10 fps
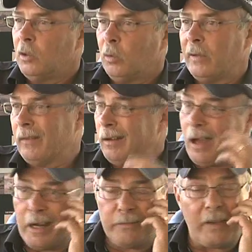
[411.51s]
we have a
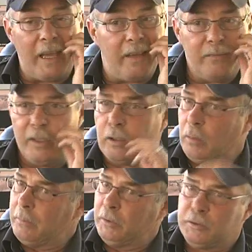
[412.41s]
lot of heavy
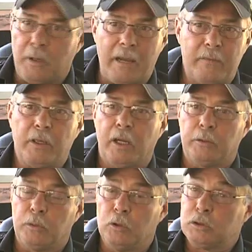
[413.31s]
equipment driving on our
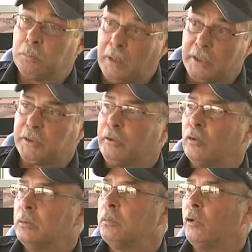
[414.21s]
roads, plus our
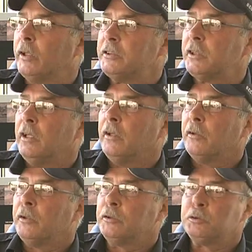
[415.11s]
own employees.
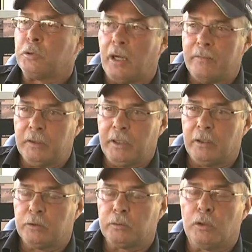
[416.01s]
They're driving
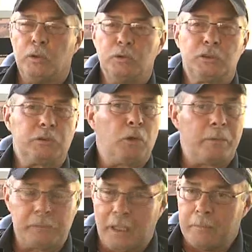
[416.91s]
down the roads,
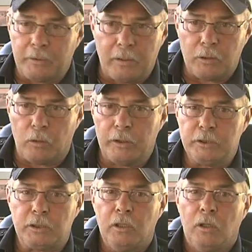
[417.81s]
coming around
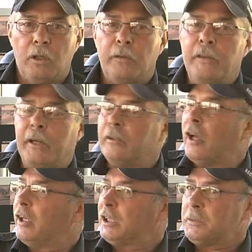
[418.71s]
corners. They are
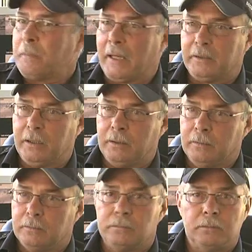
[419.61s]
not expecting
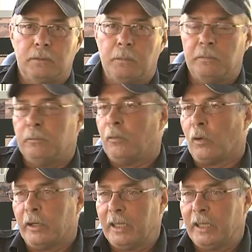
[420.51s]
4